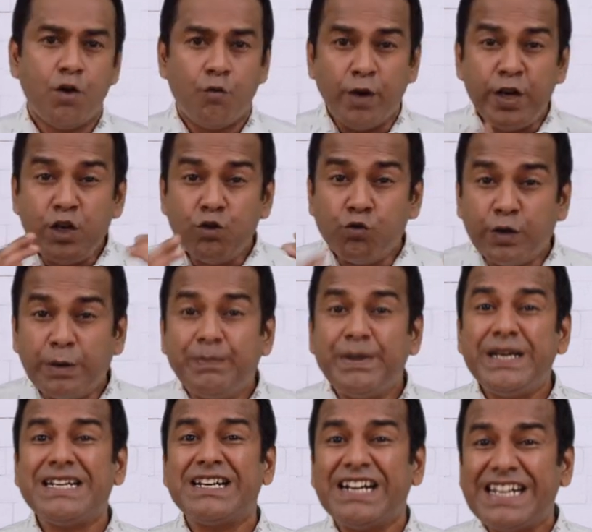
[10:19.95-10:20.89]
When you
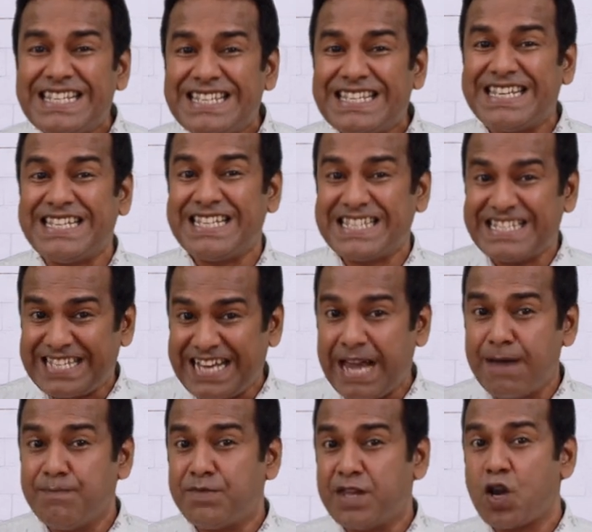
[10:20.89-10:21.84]
repeatedly see the
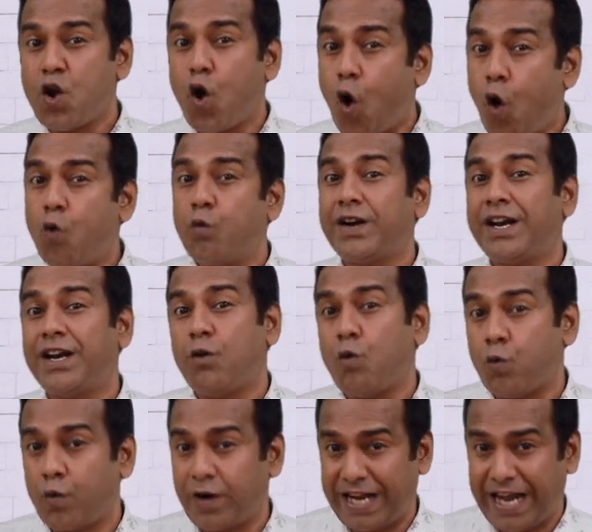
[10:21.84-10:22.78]
same thing over and
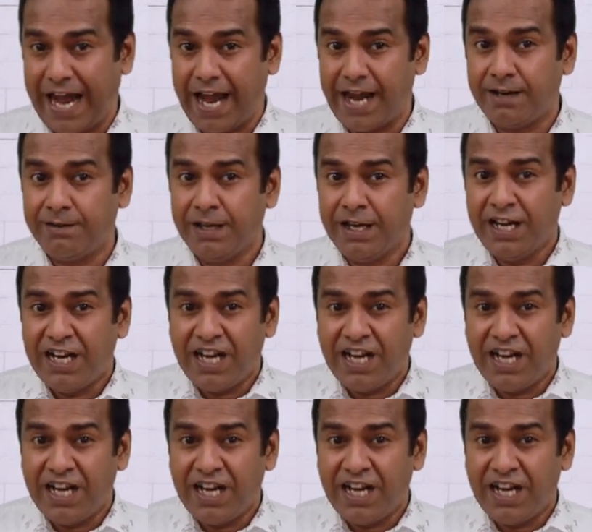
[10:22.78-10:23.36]
over again,